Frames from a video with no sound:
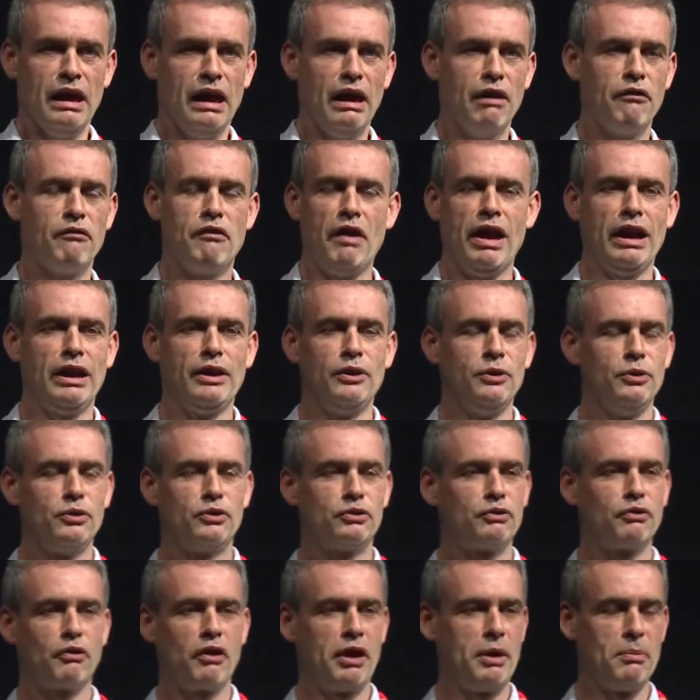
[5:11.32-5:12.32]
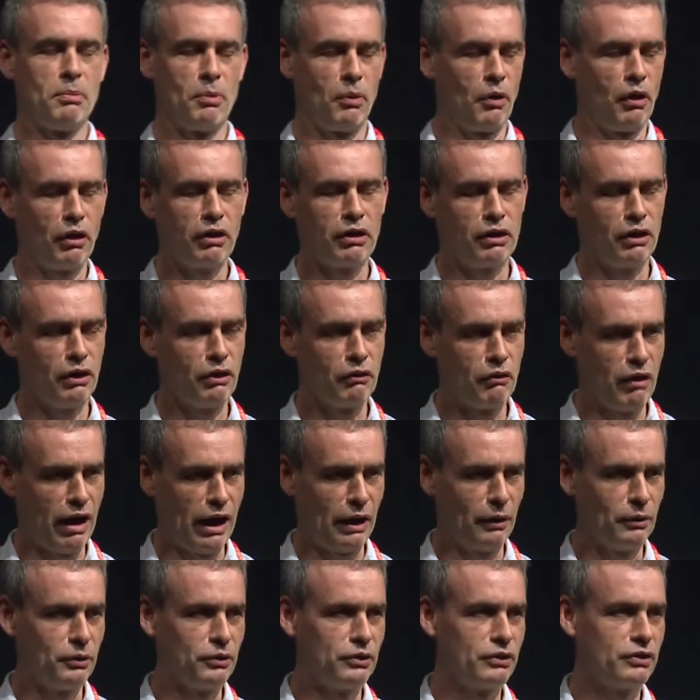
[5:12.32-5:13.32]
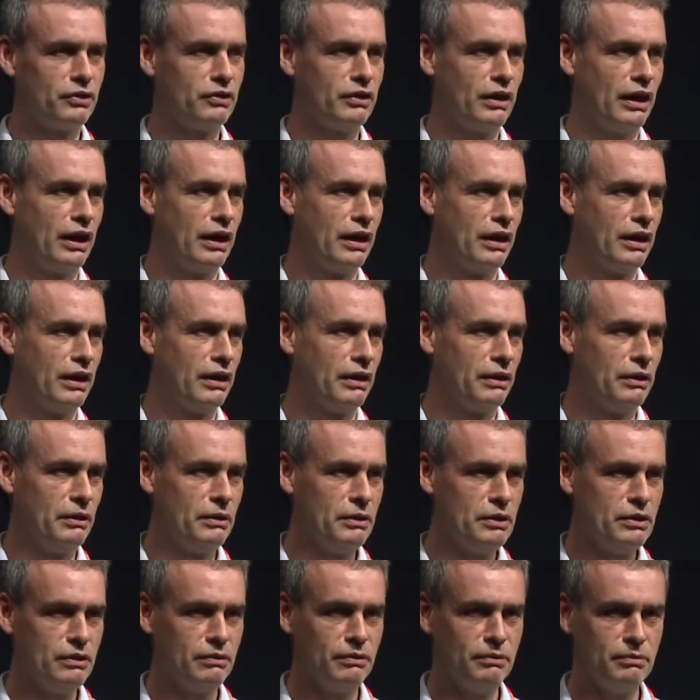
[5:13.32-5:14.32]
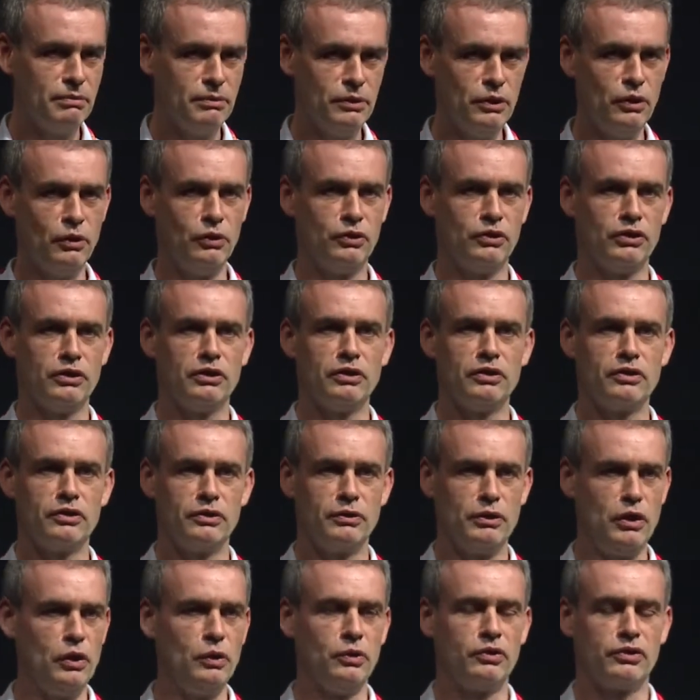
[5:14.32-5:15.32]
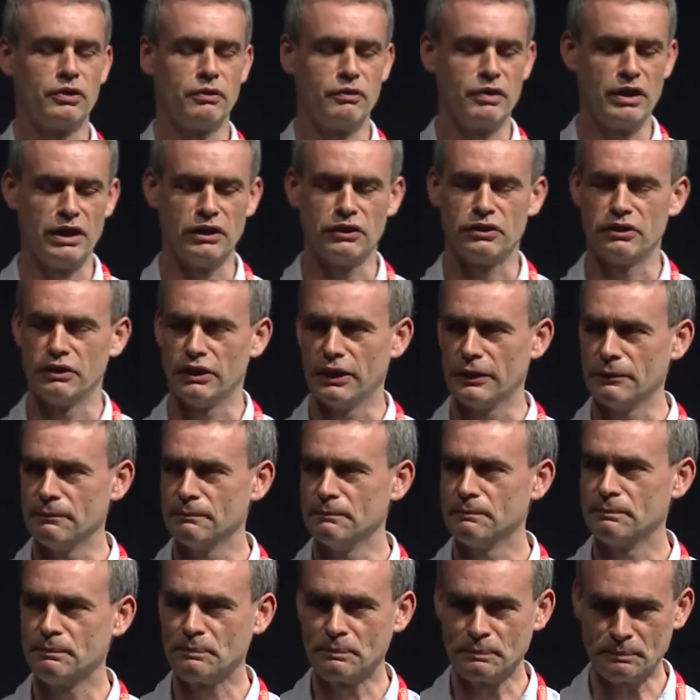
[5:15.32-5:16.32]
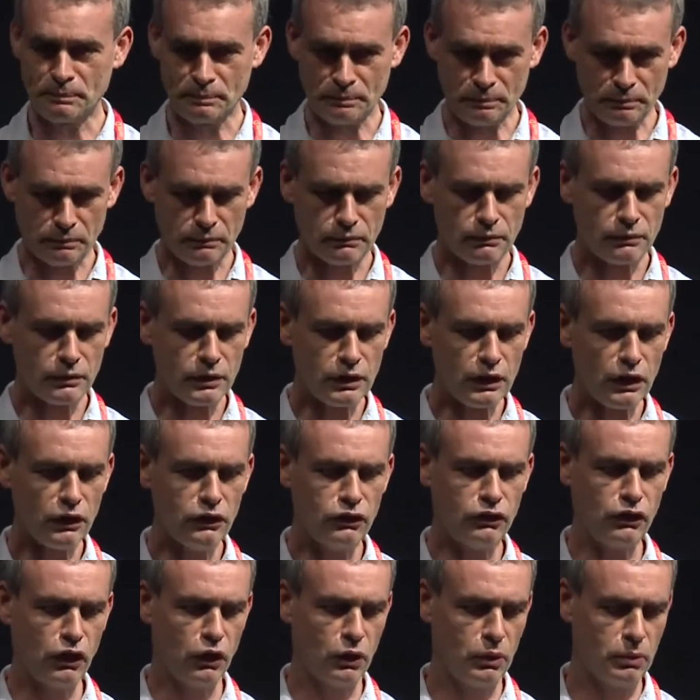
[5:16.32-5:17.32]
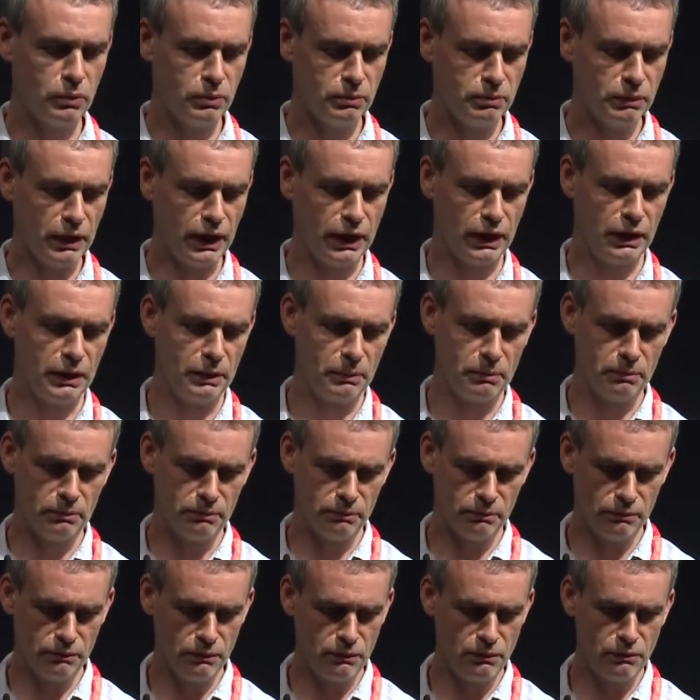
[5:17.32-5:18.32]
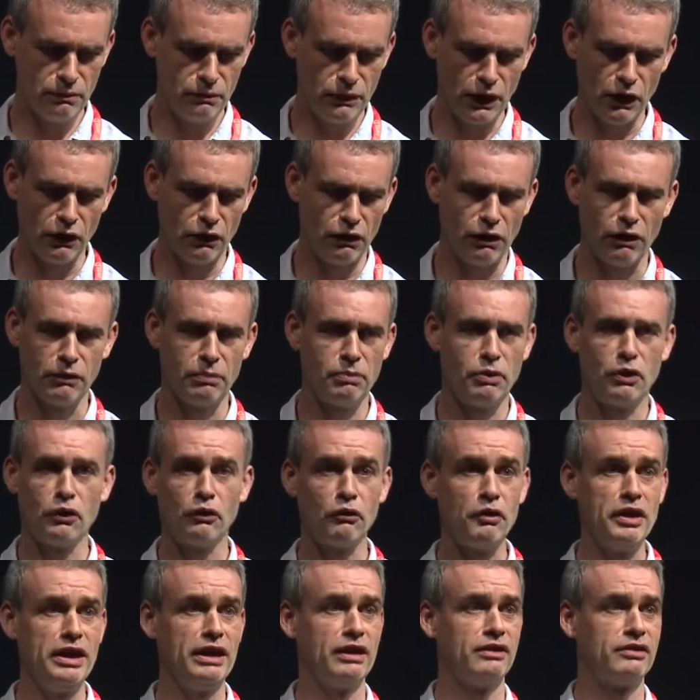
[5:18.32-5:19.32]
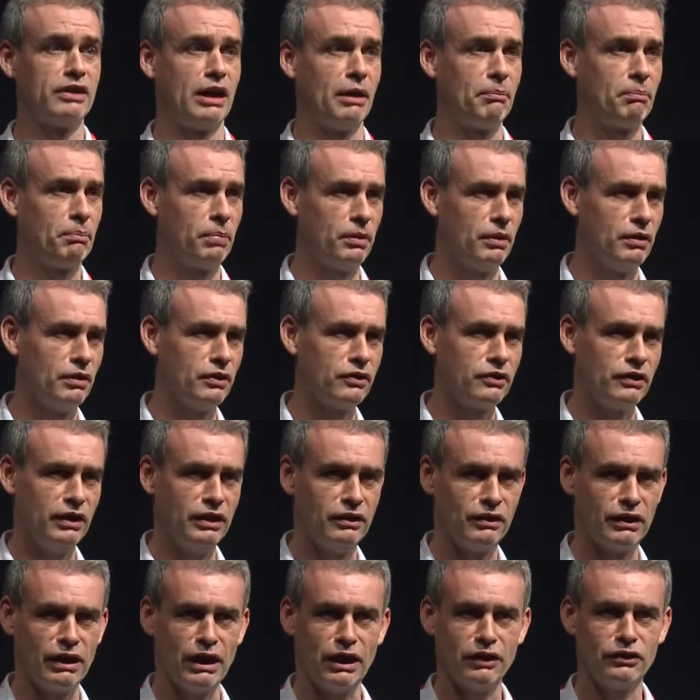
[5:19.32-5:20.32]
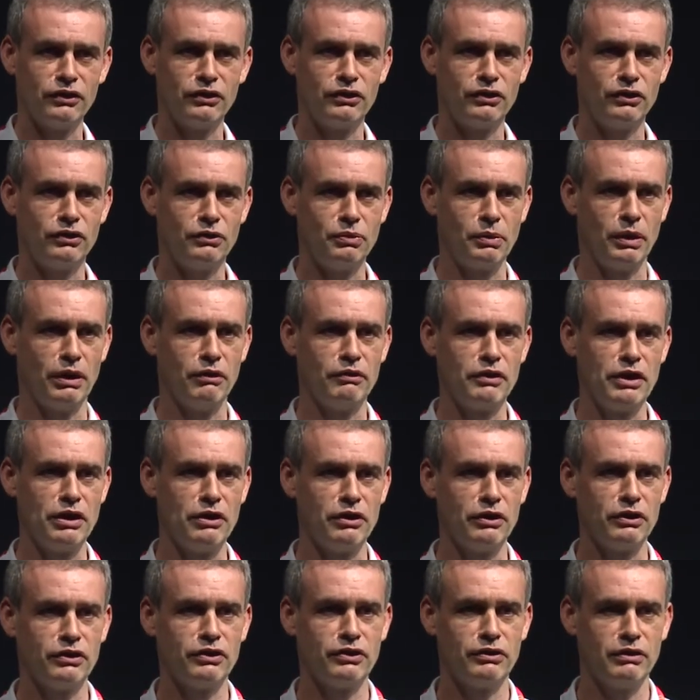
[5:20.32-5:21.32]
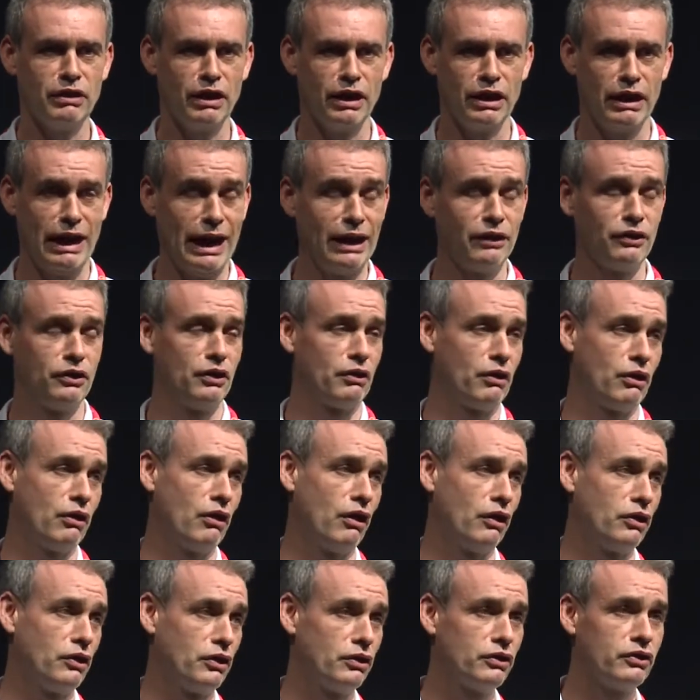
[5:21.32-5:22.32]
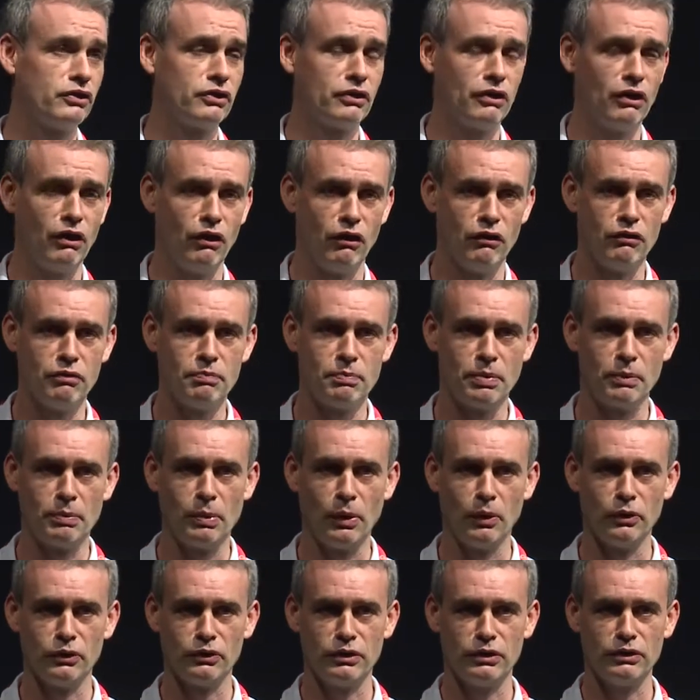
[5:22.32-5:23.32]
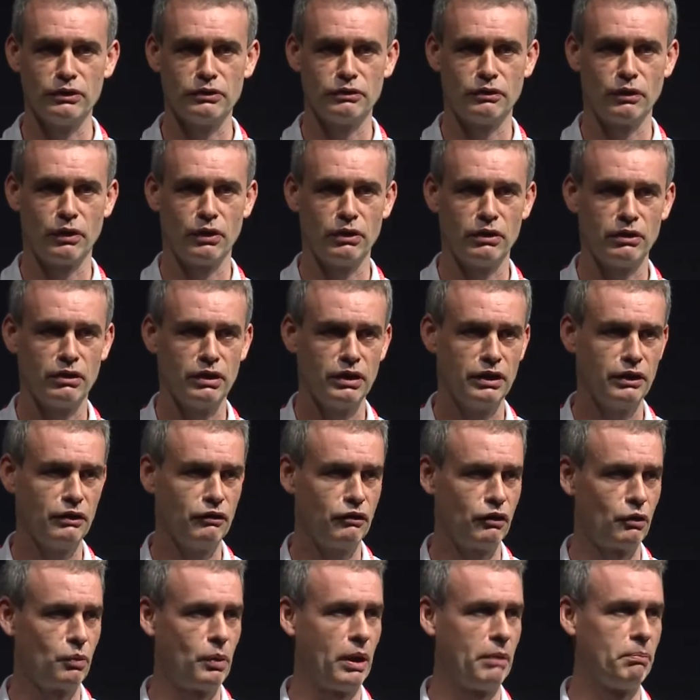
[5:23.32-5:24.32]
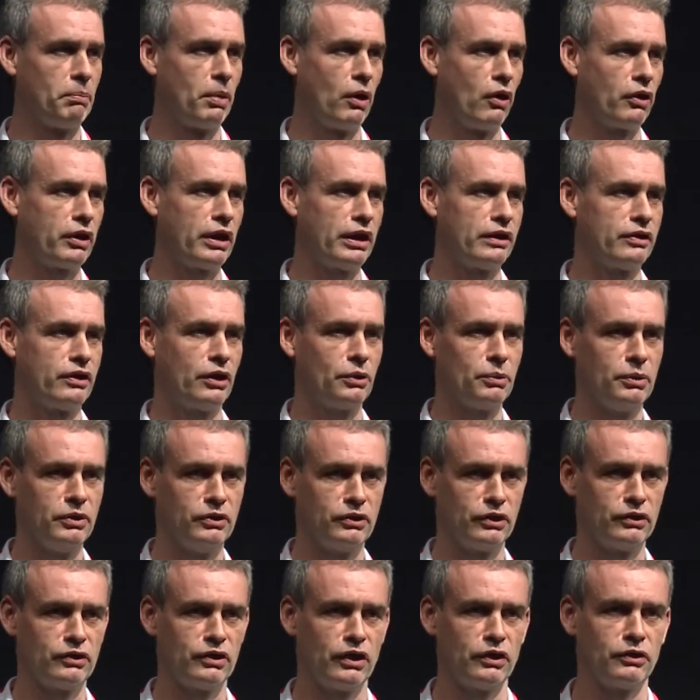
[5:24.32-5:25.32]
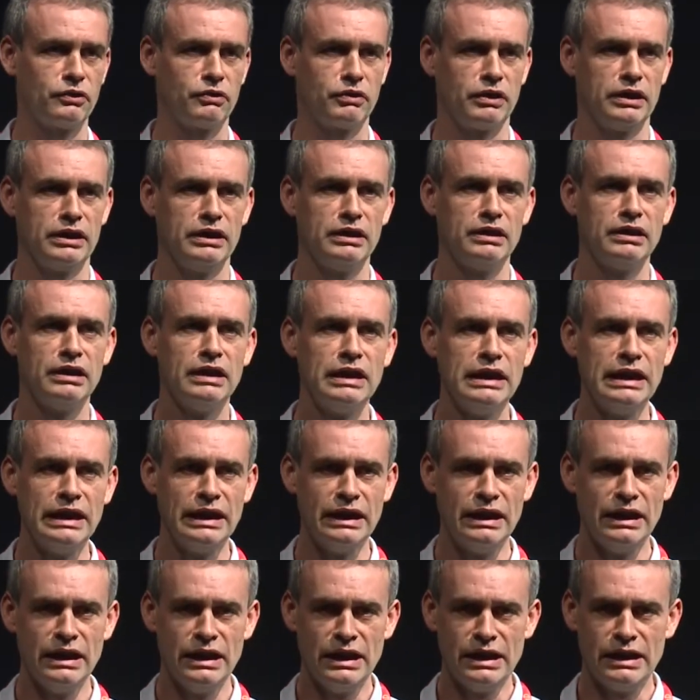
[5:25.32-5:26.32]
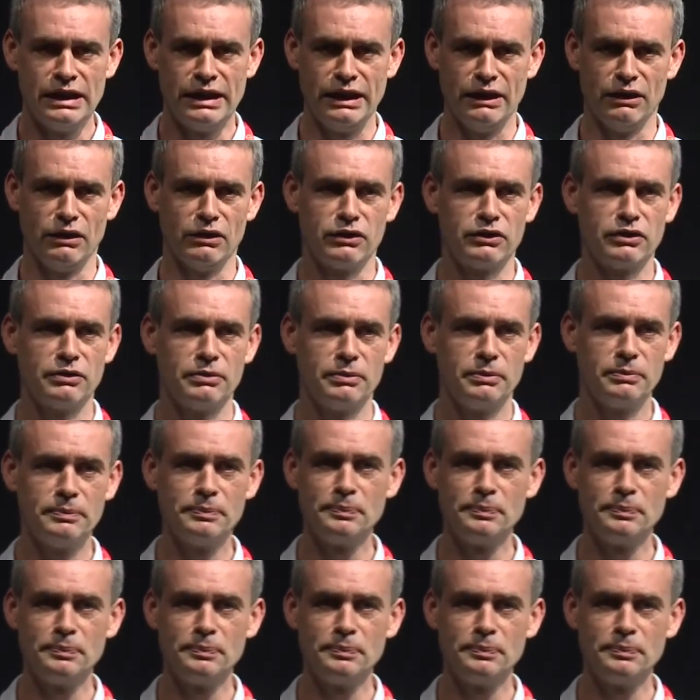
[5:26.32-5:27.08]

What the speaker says: values framework around users' use of the internet. So there are 3 examples in the last 12 years, and there are others, of proposals for web blocking that we successfully killed.